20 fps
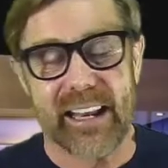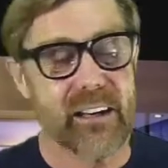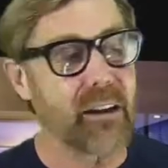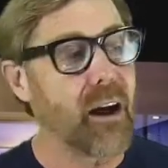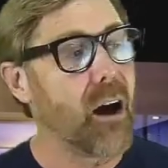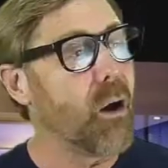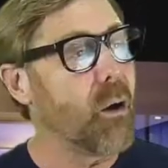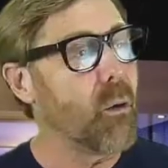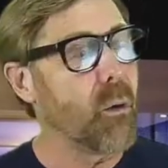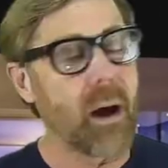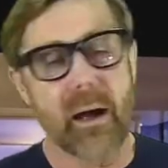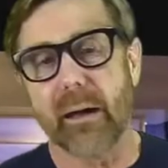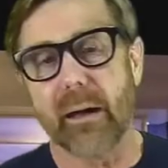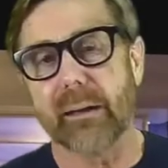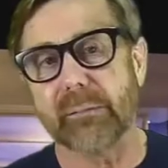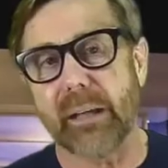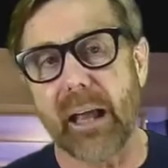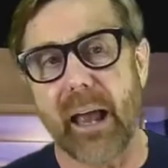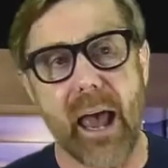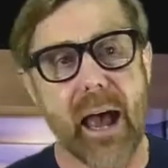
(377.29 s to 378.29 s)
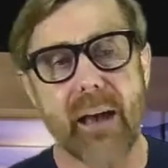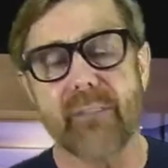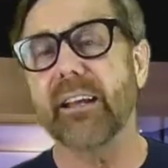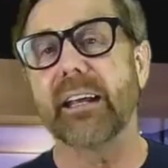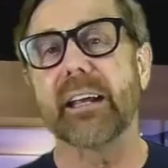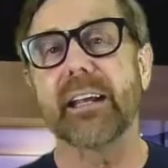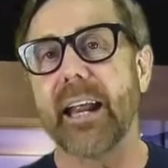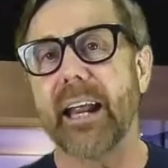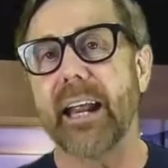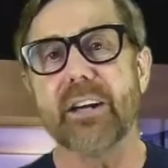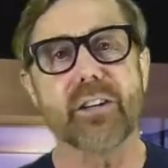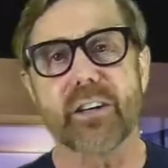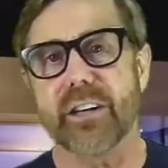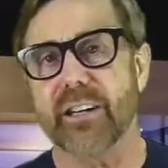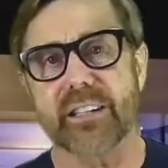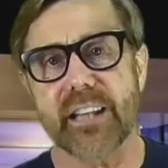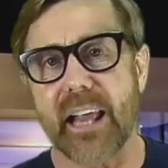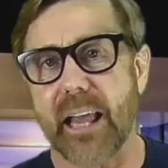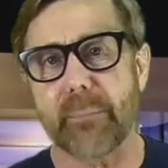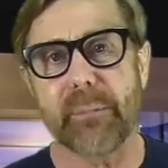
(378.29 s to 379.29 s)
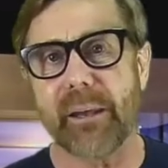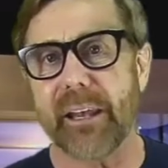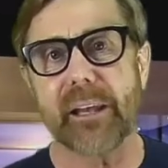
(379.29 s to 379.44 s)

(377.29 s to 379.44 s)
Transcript: That, having an agent is like